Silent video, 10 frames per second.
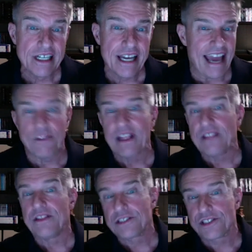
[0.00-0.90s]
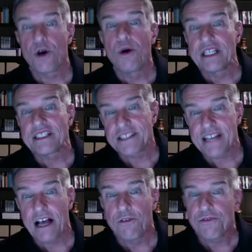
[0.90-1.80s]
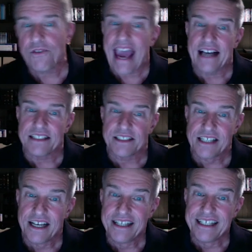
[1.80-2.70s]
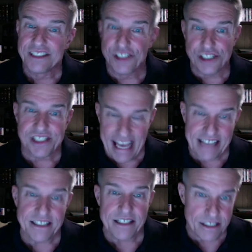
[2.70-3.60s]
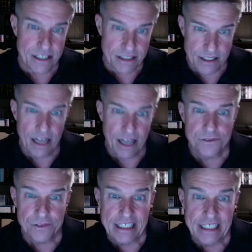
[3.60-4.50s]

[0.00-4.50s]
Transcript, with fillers: and then the soul itself as just essence itself.